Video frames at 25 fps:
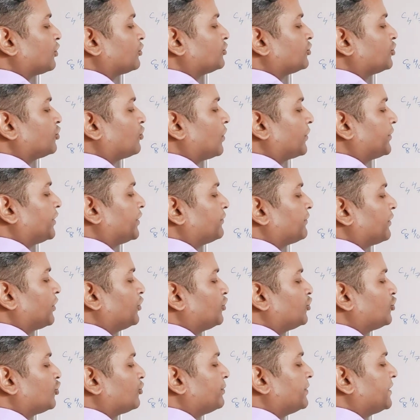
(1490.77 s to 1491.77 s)
Quartet value
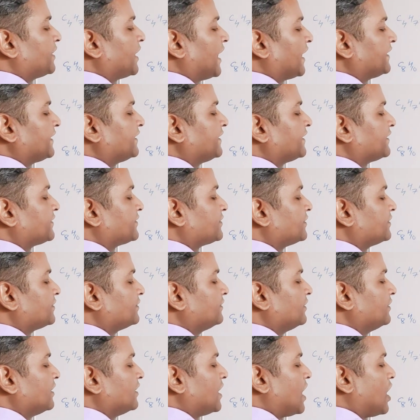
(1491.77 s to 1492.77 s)
should be highest
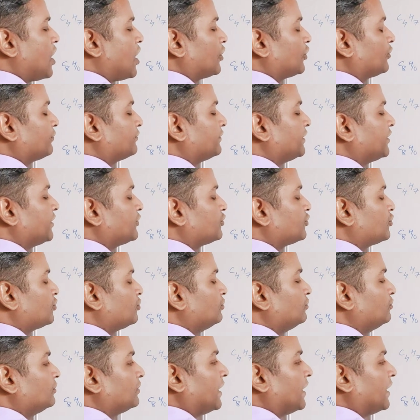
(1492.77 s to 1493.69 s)
out of these two,